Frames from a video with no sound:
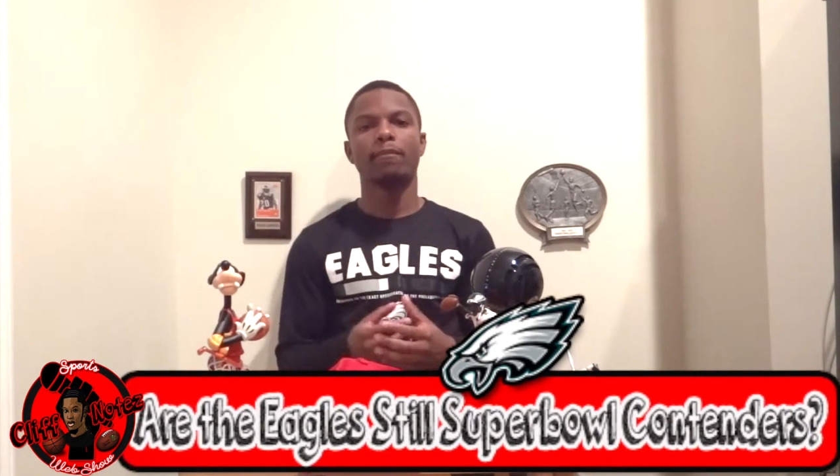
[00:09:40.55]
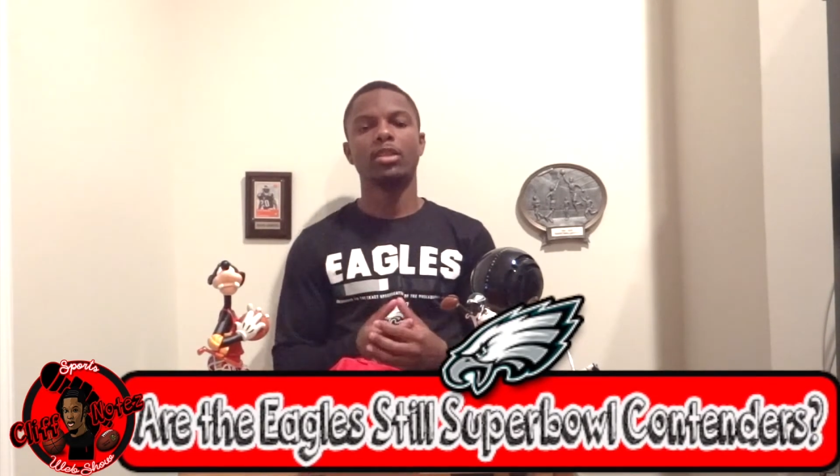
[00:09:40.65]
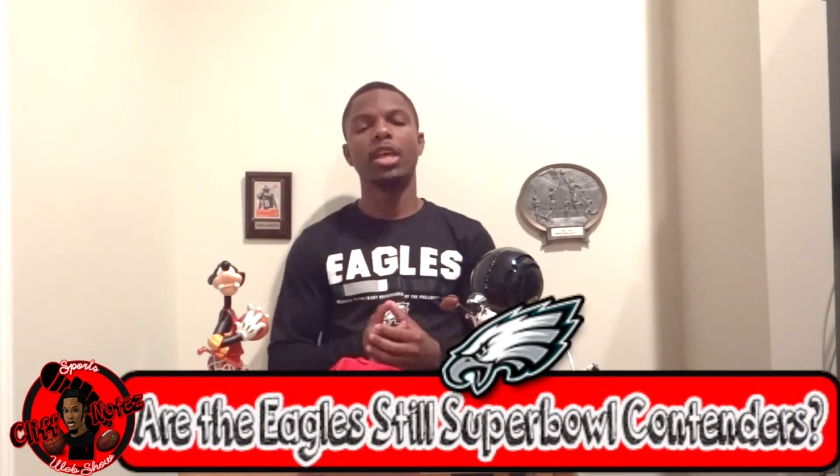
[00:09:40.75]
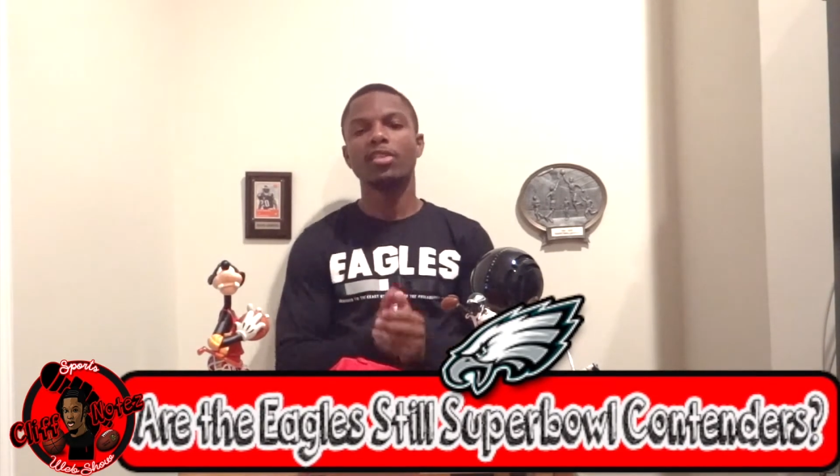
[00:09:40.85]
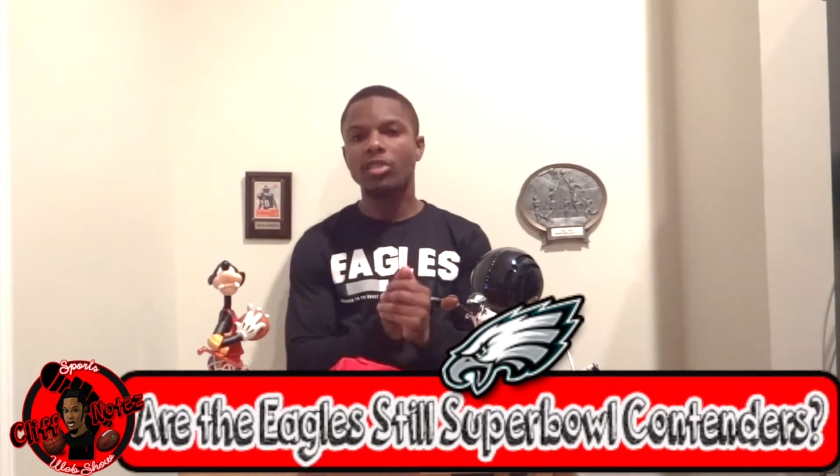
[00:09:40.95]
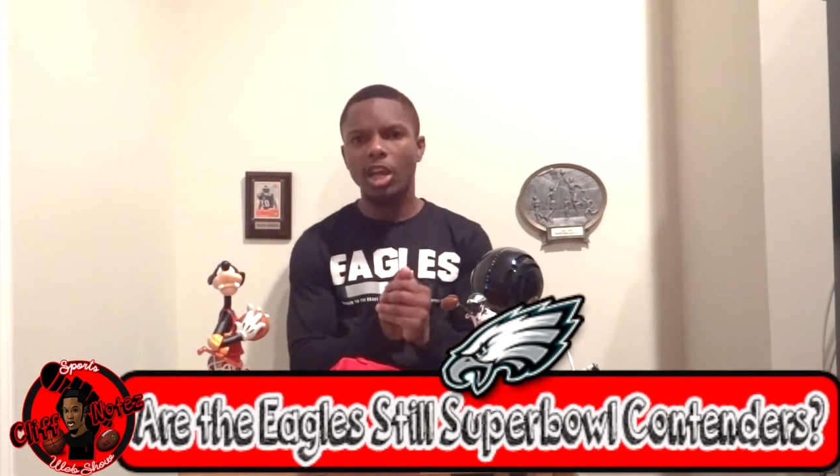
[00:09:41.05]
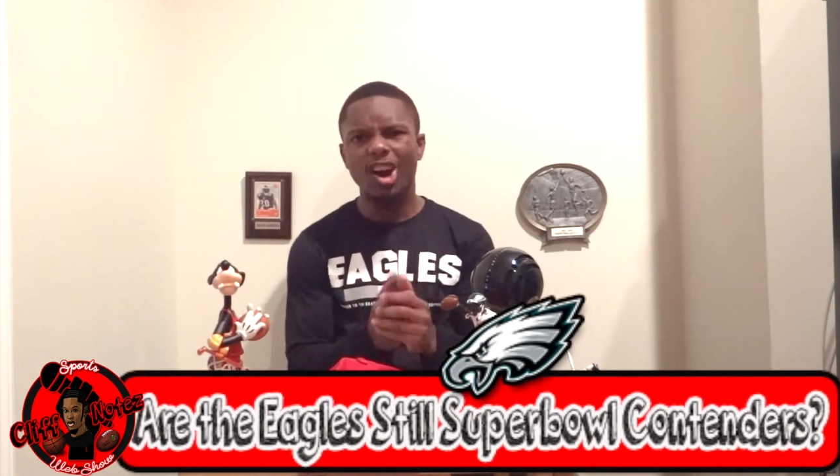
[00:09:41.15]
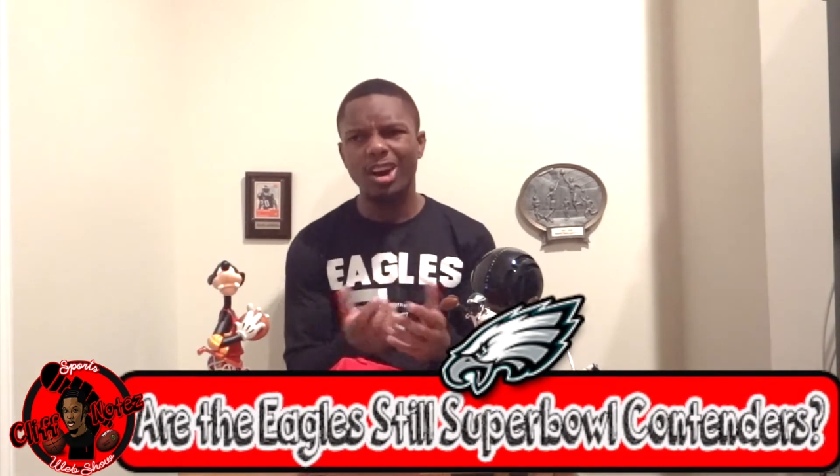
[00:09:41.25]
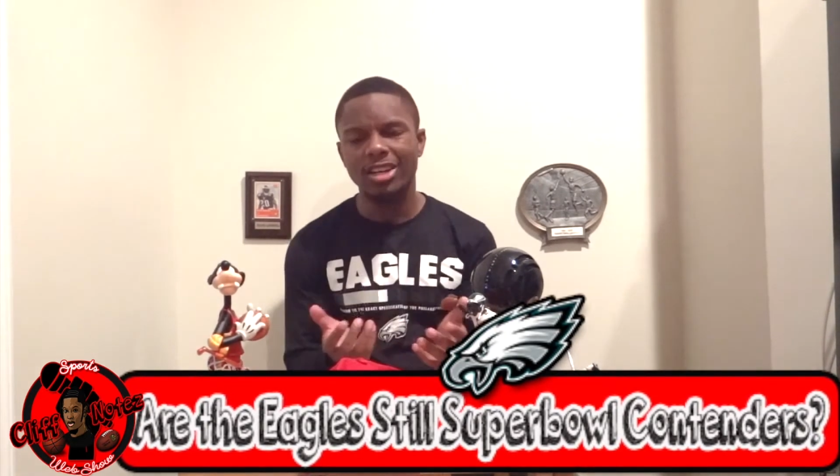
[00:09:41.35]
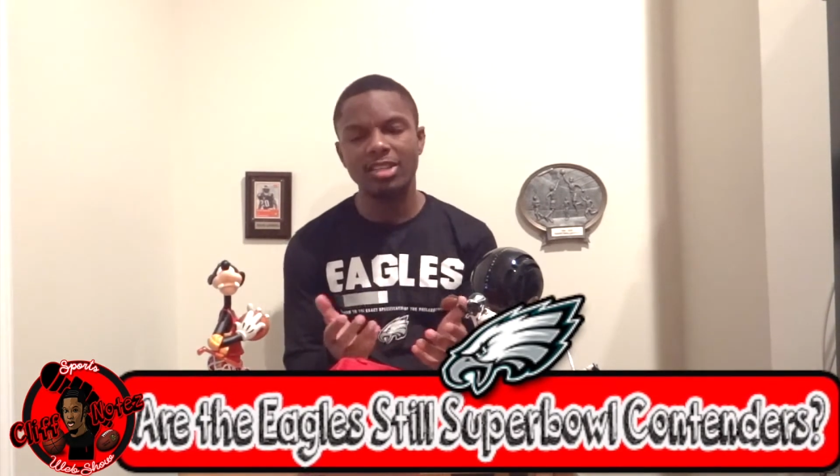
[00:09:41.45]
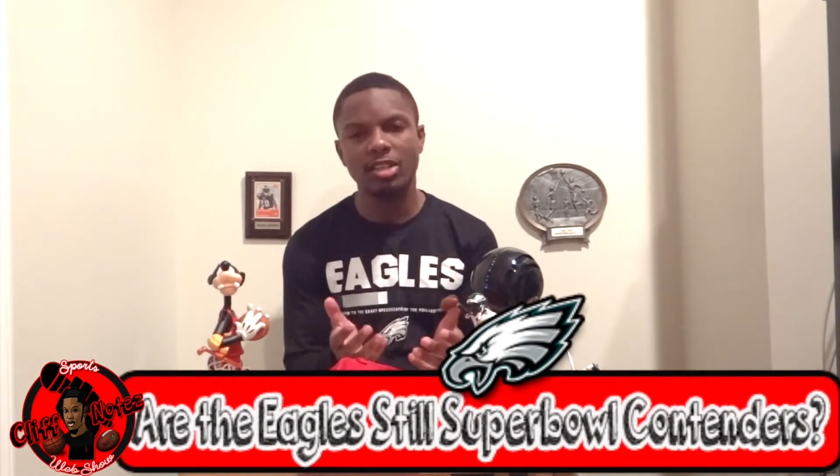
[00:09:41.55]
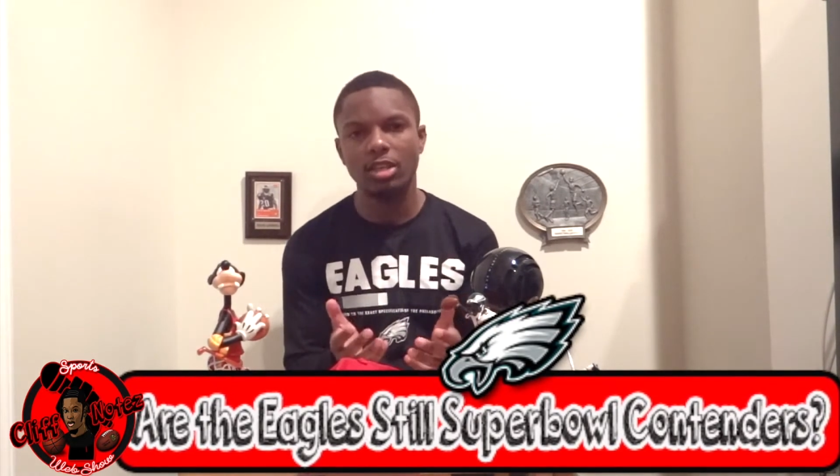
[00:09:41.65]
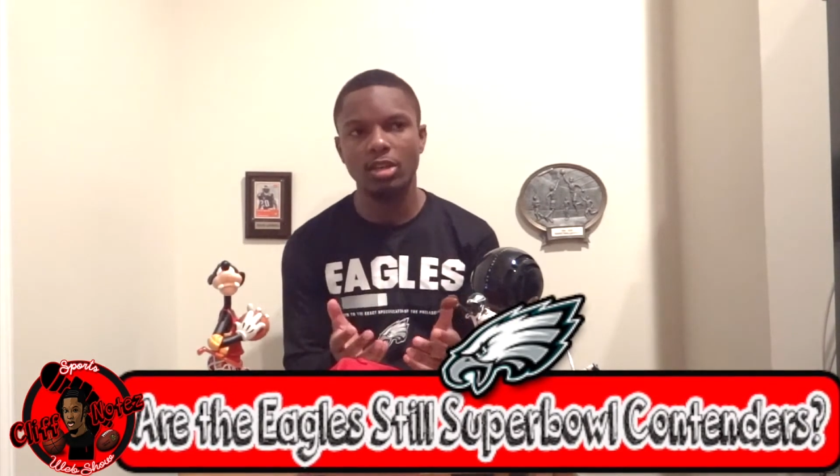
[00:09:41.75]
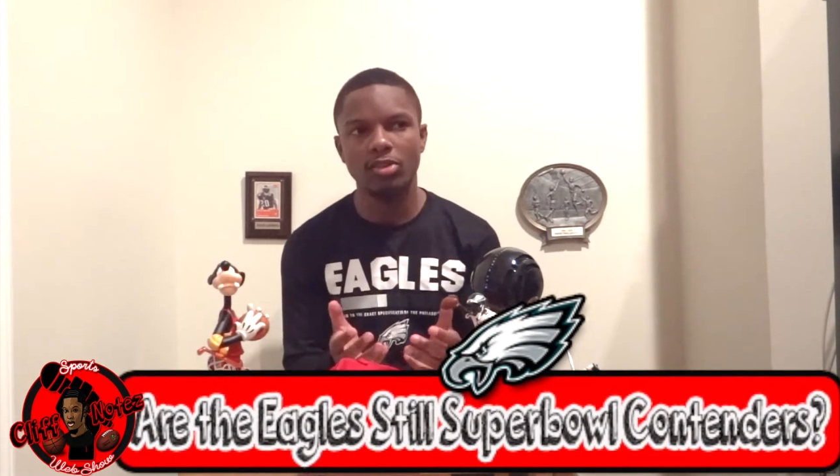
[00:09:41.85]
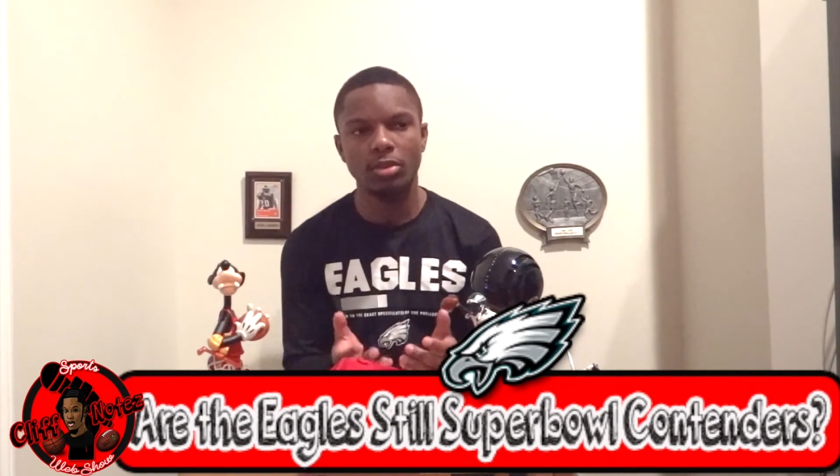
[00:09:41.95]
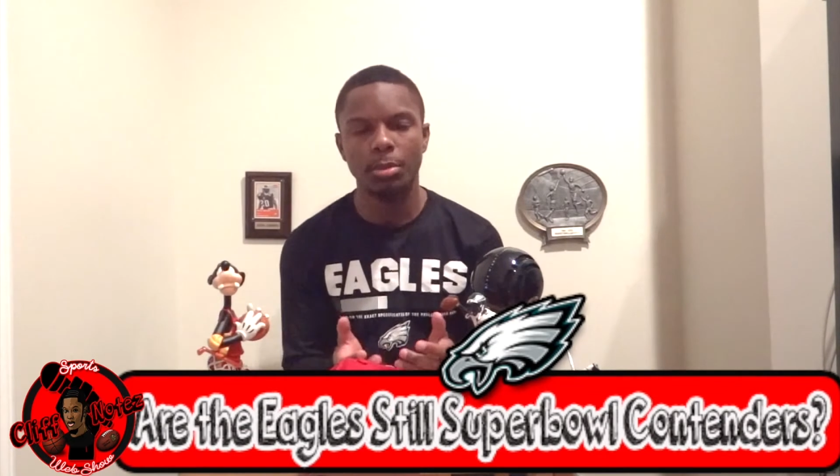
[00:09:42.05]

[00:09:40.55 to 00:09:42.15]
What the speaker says: yes, they are contenders to